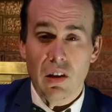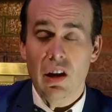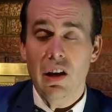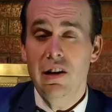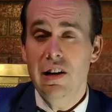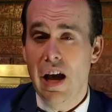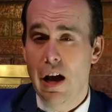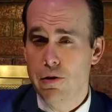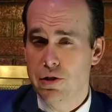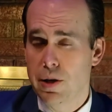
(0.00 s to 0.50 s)

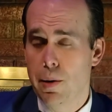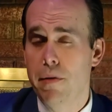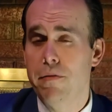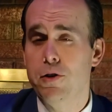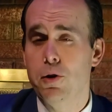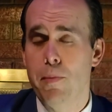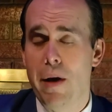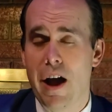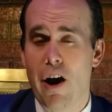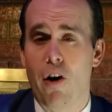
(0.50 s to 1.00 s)
Now, some of you
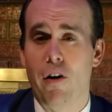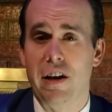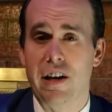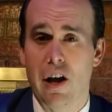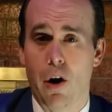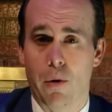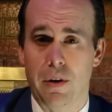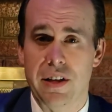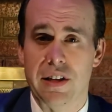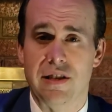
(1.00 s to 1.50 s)
may already know
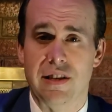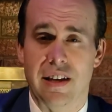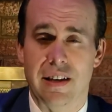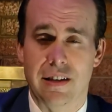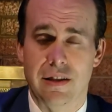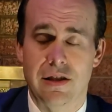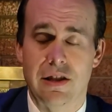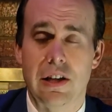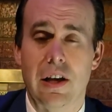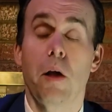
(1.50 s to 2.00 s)
what this
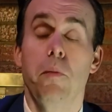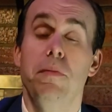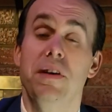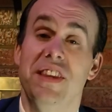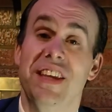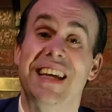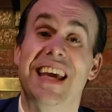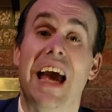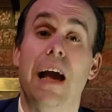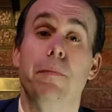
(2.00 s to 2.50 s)
is, but the
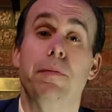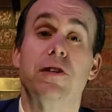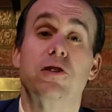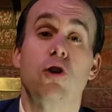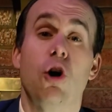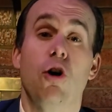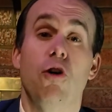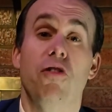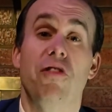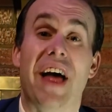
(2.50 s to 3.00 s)
game is
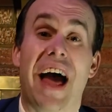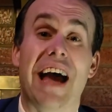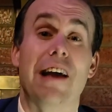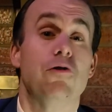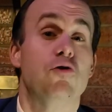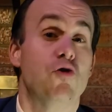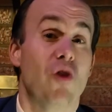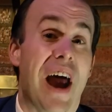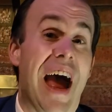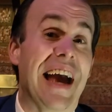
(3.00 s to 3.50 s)
called That
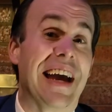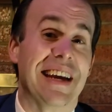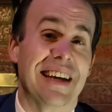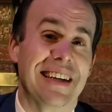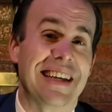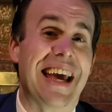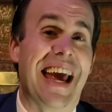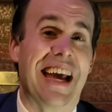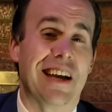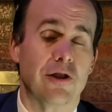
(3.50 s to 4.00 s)
Dragon
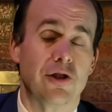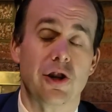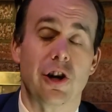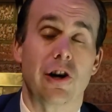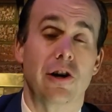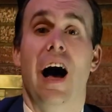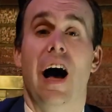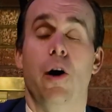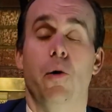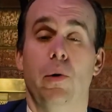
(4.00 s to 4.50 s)
Cancer.
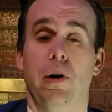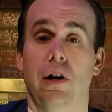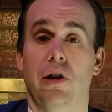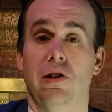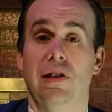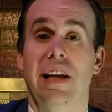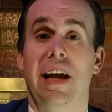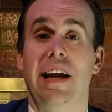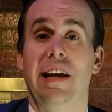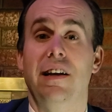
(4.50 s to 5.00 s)
I will
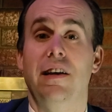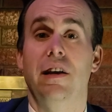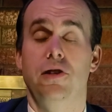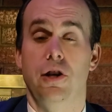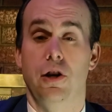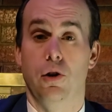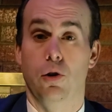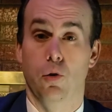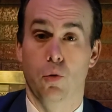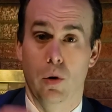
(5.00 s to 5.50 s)
link
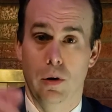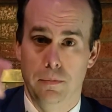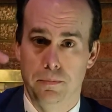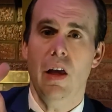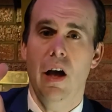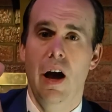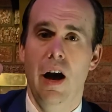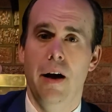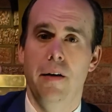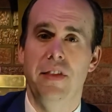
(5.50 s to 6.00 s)
to
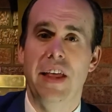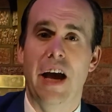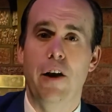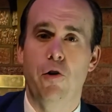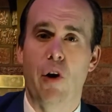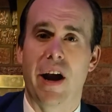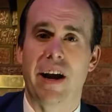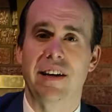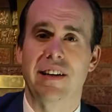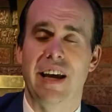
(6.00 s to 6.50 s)
That
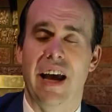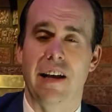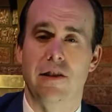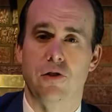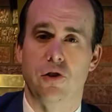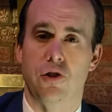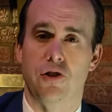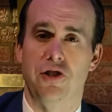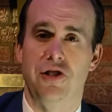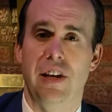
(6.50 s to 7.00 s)
Dragon
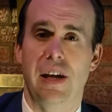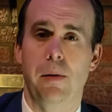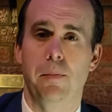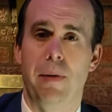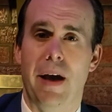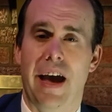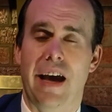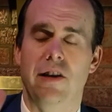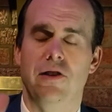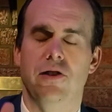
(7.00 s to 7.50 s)
Cancer's Steam
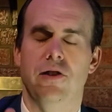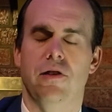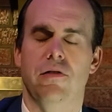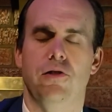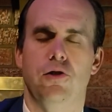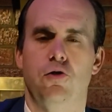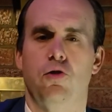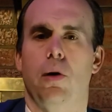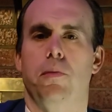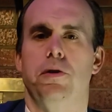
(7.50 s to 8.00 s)
page in the
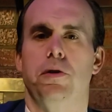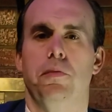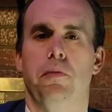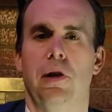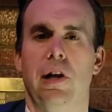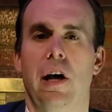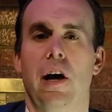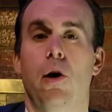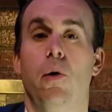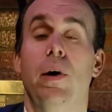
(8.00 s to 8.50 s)
description
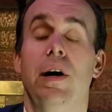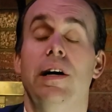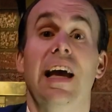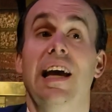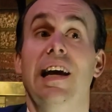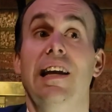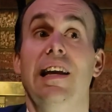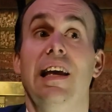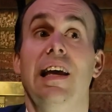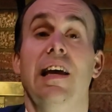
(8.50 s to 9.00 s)
below.
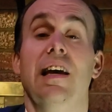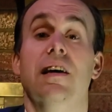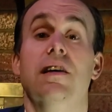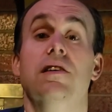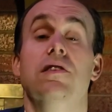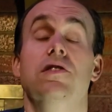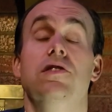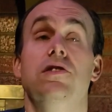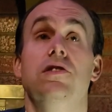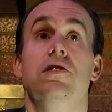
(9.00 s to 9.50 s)
It
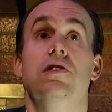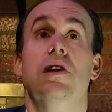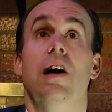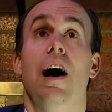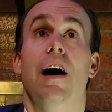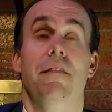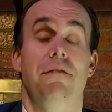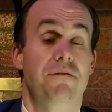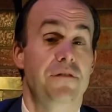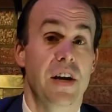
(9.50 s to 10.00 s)
is
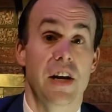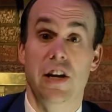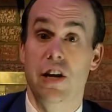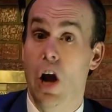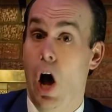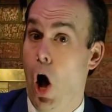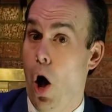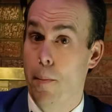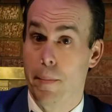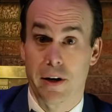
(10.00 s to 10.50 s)
a
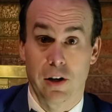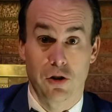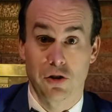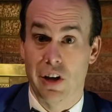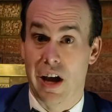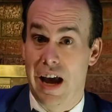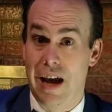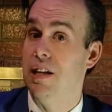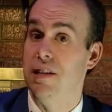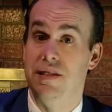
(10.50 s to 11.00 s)
phenomenal
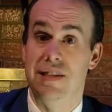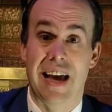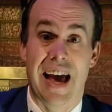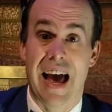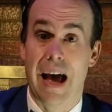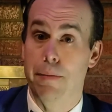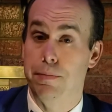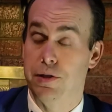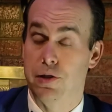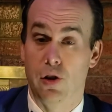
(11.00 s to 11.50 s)
game. It's
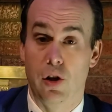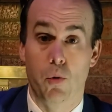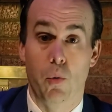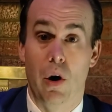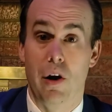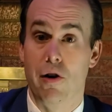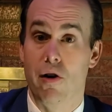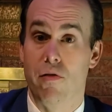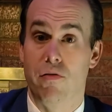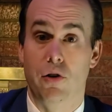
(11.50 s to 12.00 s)
absolutely
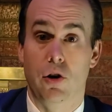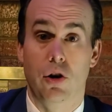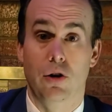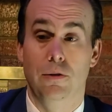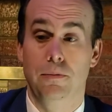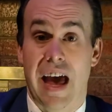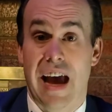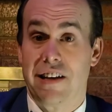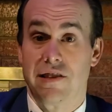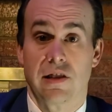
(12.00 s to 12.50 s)
wonderful,
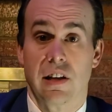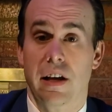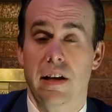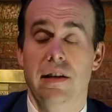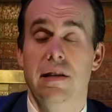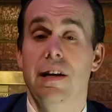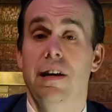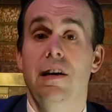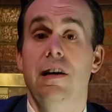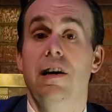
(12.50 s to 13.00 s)

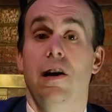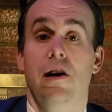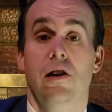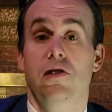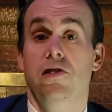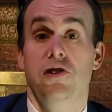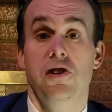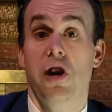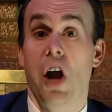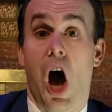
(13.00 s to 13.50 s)
excellent.
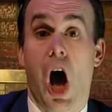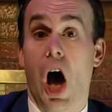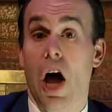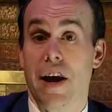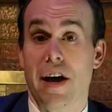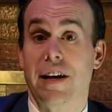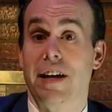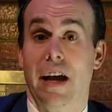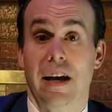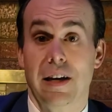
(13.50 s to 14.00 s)

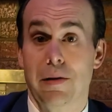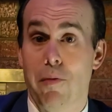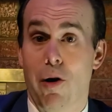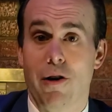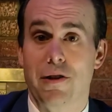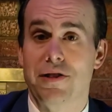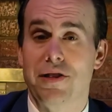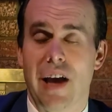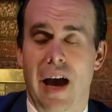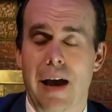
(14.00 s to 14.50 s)
Not a Kingdom
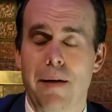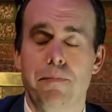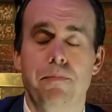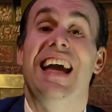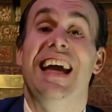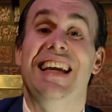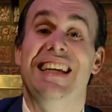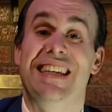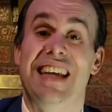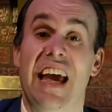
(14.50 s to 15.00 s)
Hearts game.
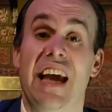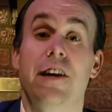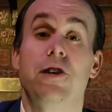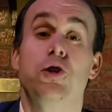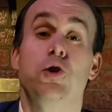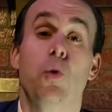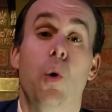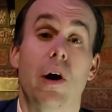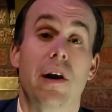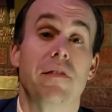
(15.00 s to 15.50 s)
It takes
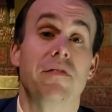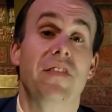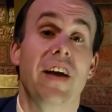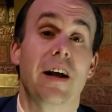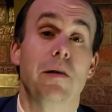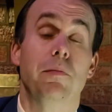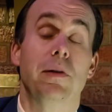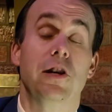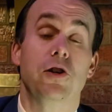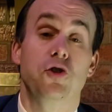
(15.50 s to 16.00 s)
you on a
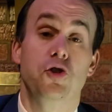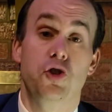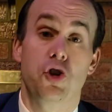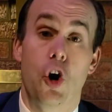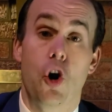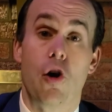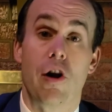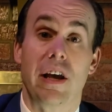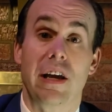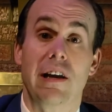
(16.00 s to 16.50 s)
family's
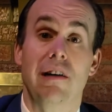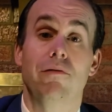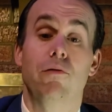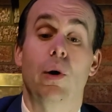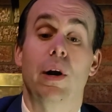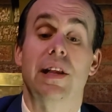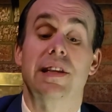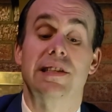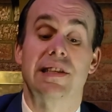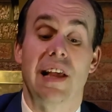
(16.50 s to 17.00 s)
journey of
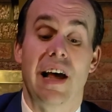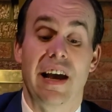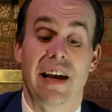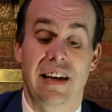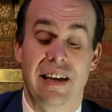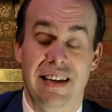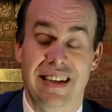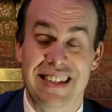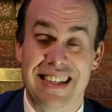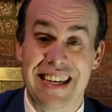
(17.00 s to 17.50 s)
what it's
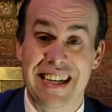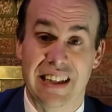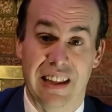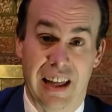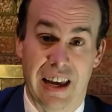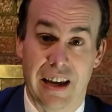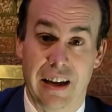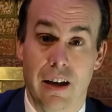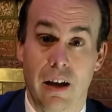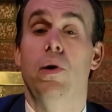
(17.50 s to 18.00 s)
like
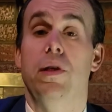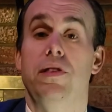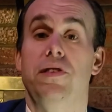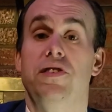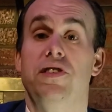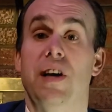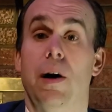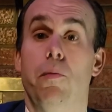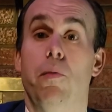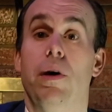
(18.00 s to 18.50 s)
dealing with
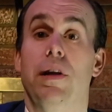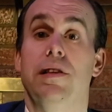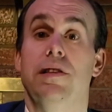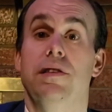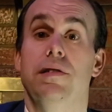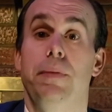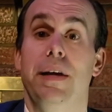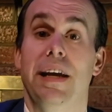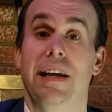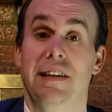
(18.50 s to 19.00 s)
someone
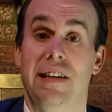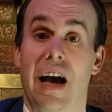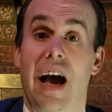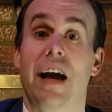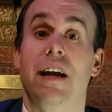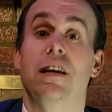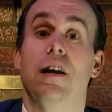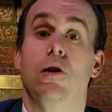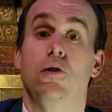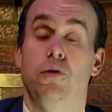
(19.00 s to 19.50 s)
being
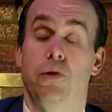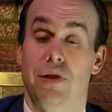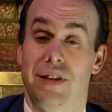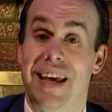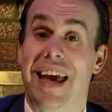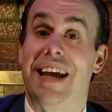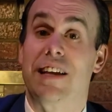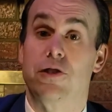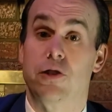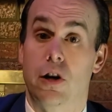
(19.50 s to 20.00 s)
diagnosed with
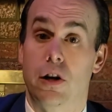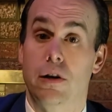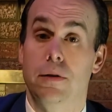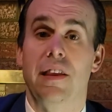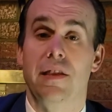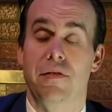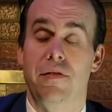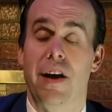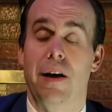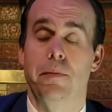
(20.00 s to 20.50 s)
cancer in
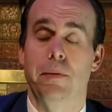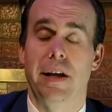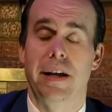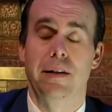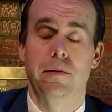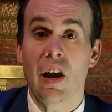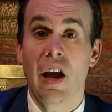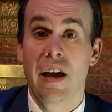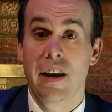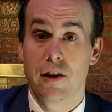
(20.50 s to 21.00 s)
the family,
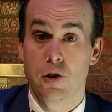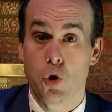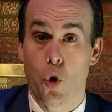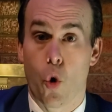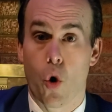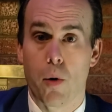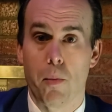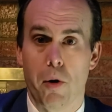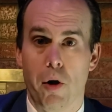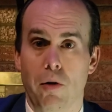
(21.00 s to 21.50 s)
and it's
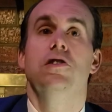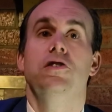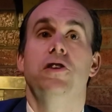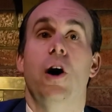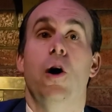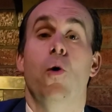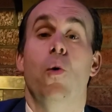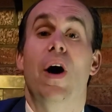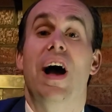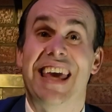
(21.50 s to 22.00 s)
horrible.
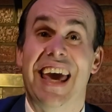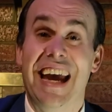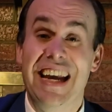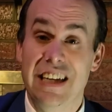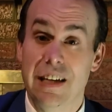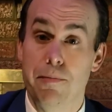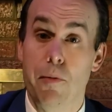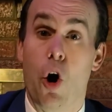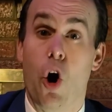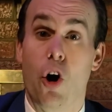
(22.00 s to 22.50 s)
So
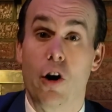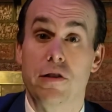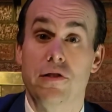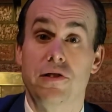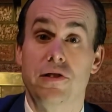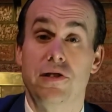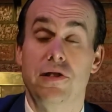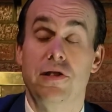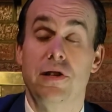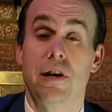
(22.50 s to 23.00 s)
Kingdom
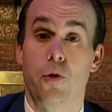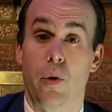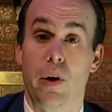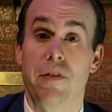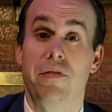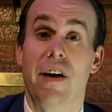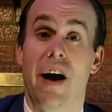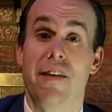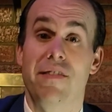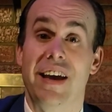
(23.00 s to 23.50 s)
Hearts
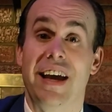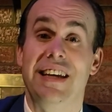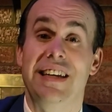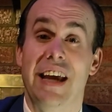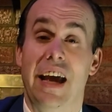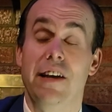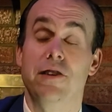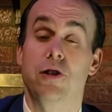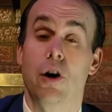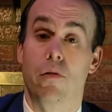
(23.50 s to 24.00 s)
358
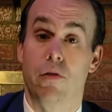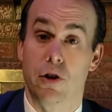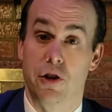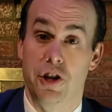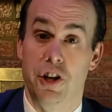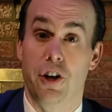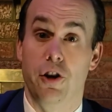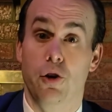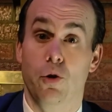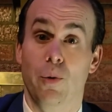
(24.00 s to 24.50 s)
Days Over
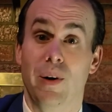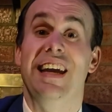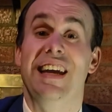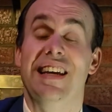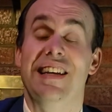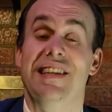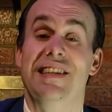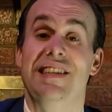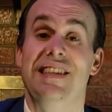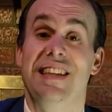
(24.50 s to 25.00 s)
2
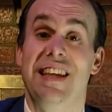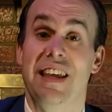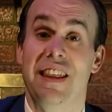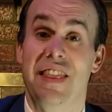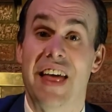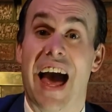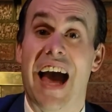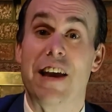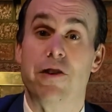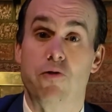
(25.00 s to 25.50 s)
is the
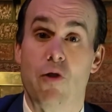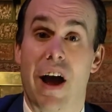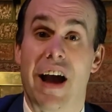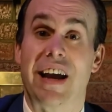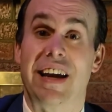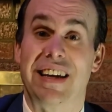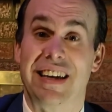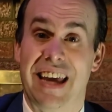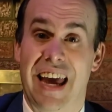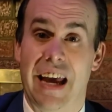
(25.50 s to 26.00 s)
That
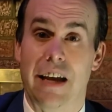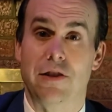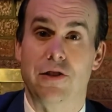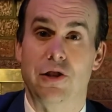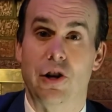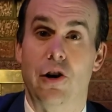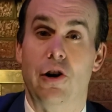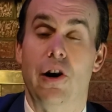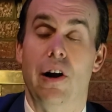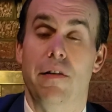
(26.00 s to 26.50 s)
Dragon
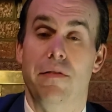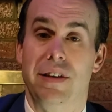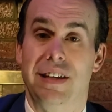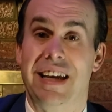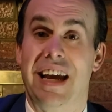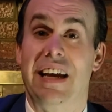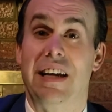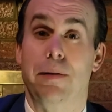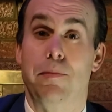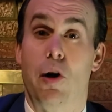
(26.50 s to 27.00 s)
Cancer of the
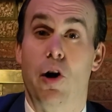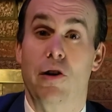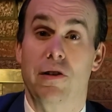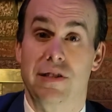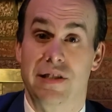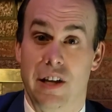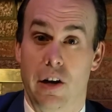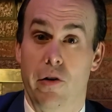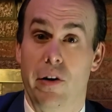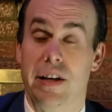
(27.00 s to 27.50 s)
Kingdom Hearts
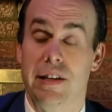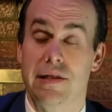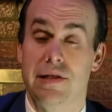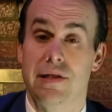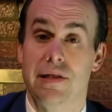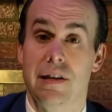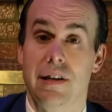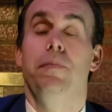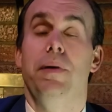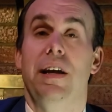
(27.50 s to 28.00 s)

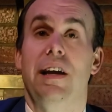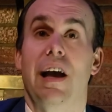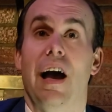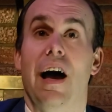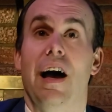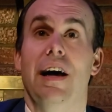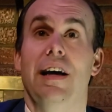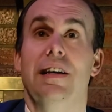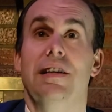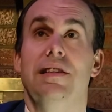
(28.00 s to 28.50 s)
series,
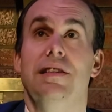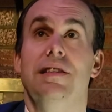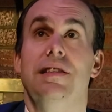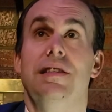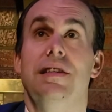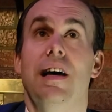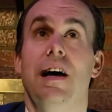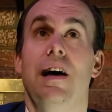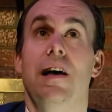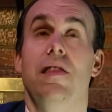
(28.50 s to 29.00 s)

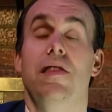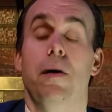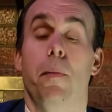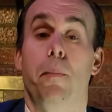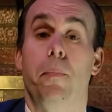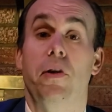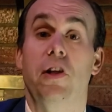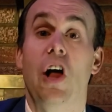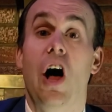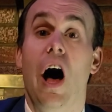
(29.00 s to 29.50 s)
because the
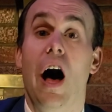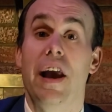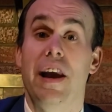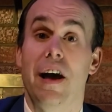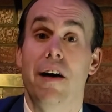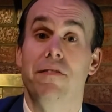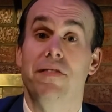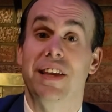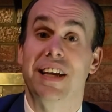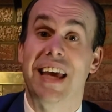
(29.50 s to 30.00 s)
plot
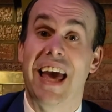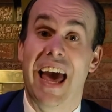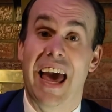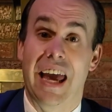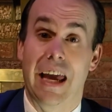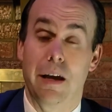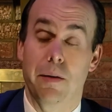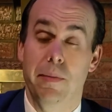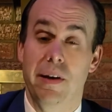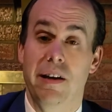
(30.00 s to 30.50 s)
of the
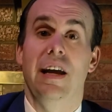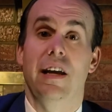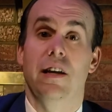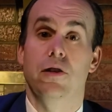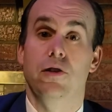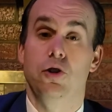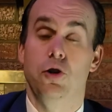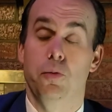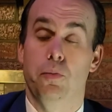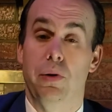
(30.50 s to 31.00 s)
game
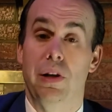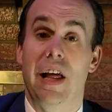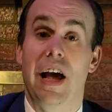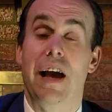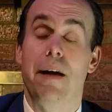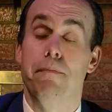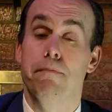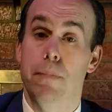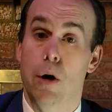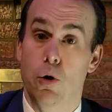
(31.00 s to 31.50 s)
is you play
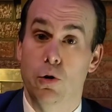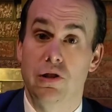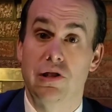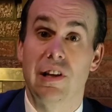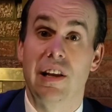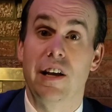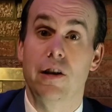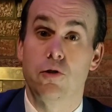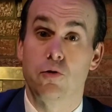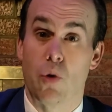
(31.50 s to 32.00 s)

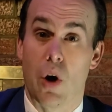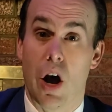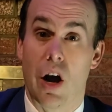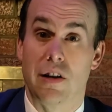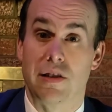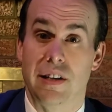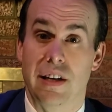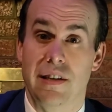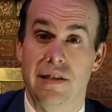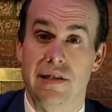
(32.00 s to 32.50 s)
mostly as
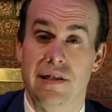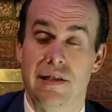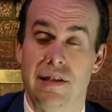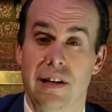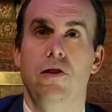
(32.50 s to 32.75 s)
Roxas.